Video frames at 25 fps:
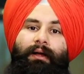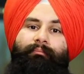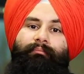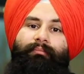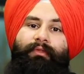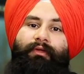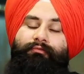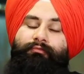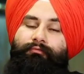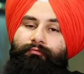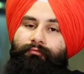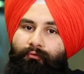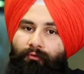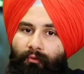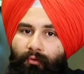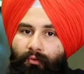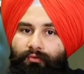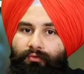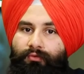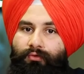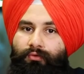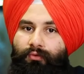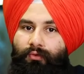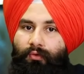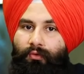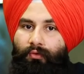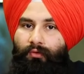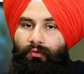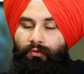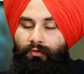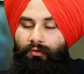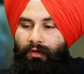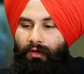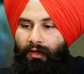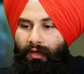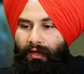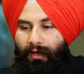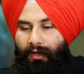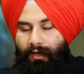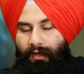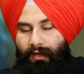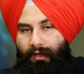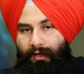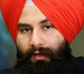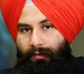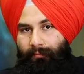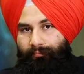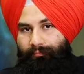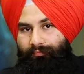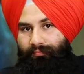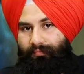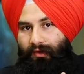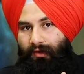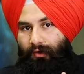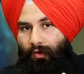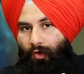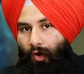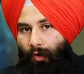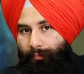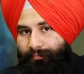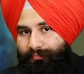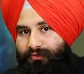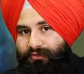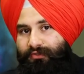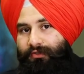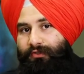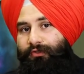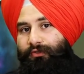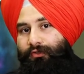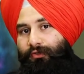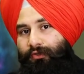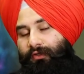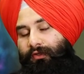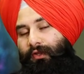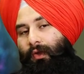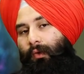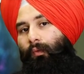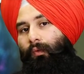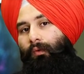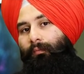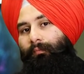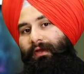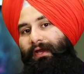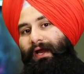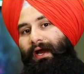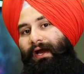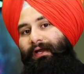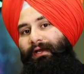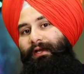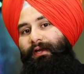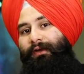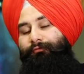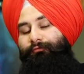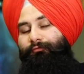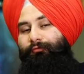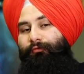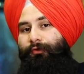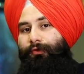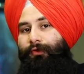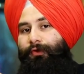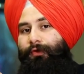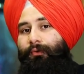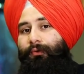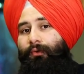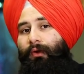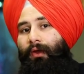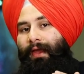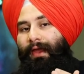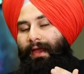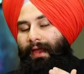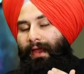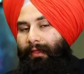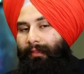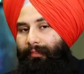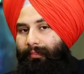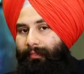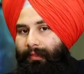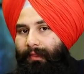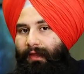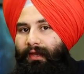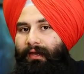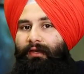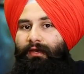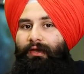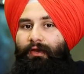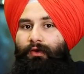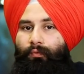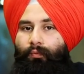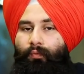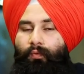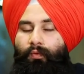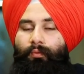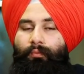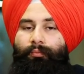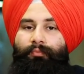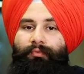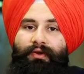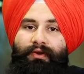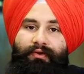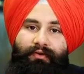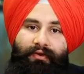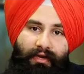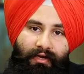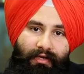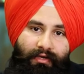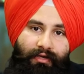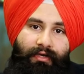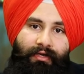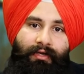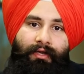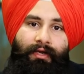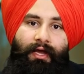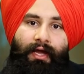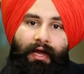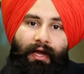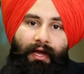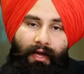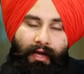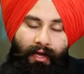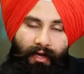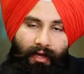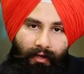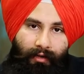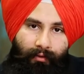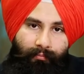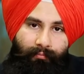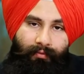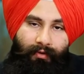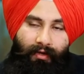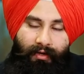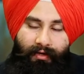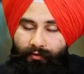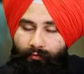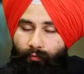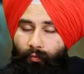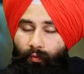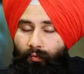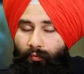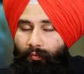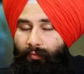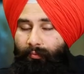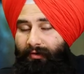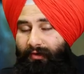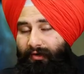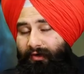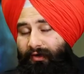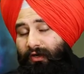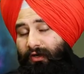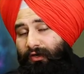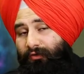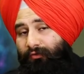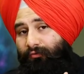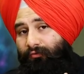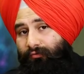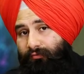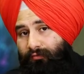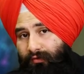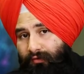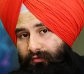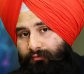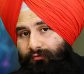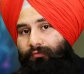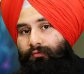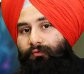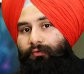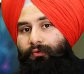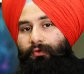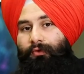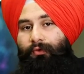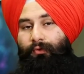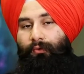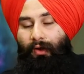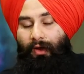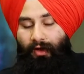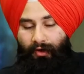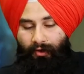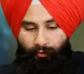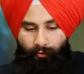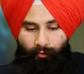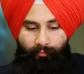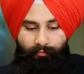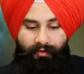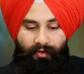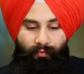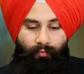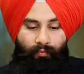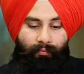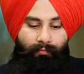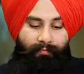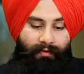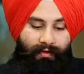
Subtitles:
the phone call option that will be highlight for you, and then it will be really help, it will be really work for you. I hope that will